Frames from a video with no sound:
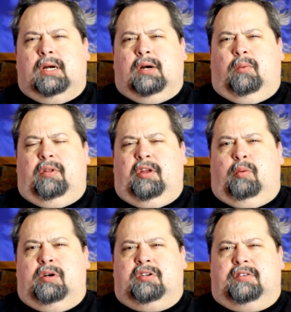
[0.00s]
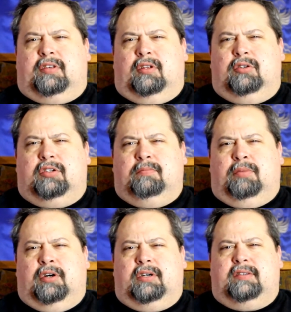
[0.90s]
one of the original solution
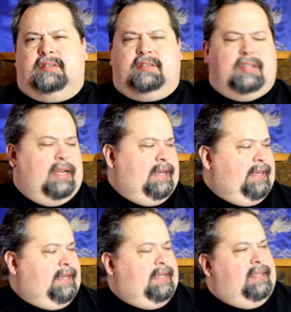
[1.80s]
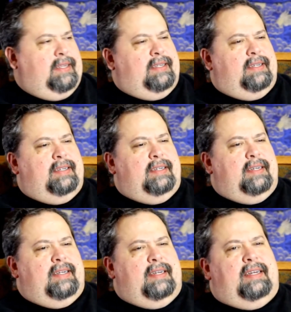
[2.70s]
books, like,
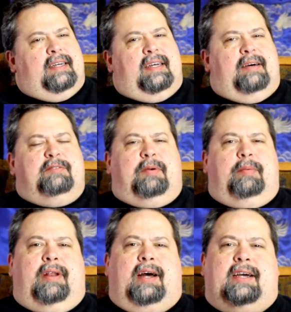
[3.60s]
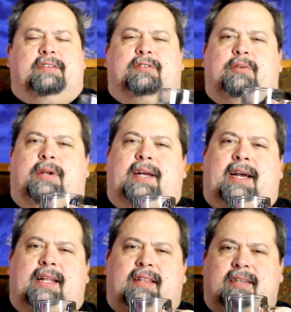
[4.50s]
I was probably in high school when I
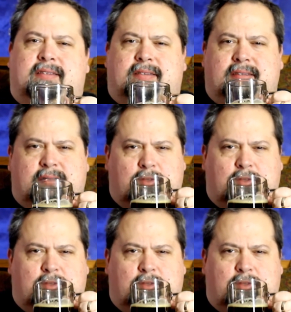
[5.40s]
got this.